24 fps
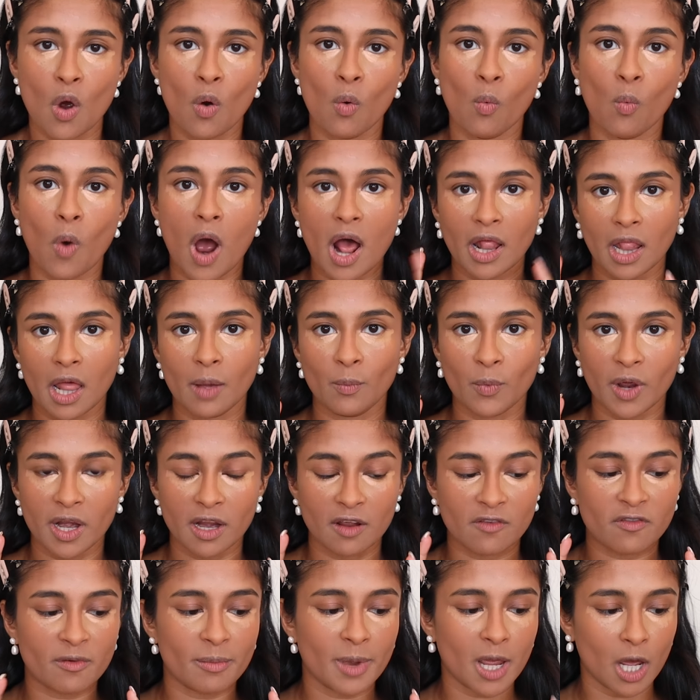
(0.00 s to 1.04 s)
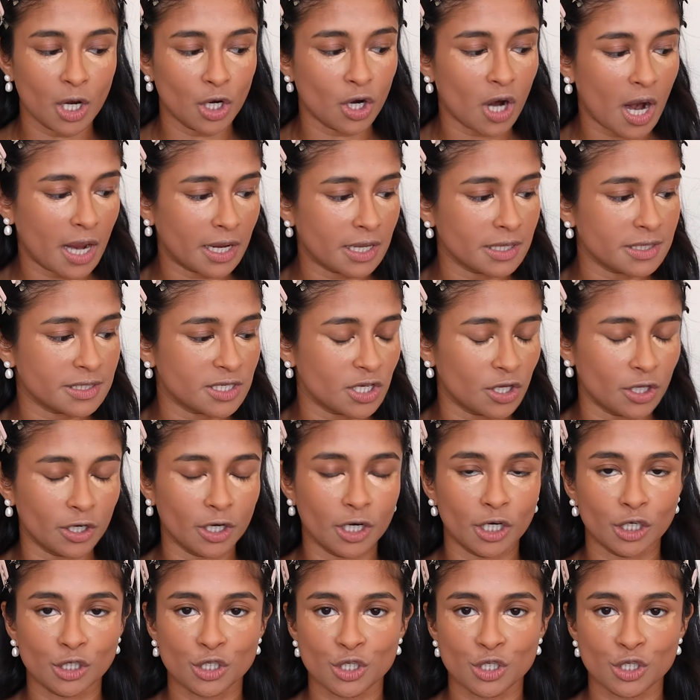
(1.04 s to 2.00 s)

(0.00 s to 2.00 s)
while I'm waiting for my under eye concealer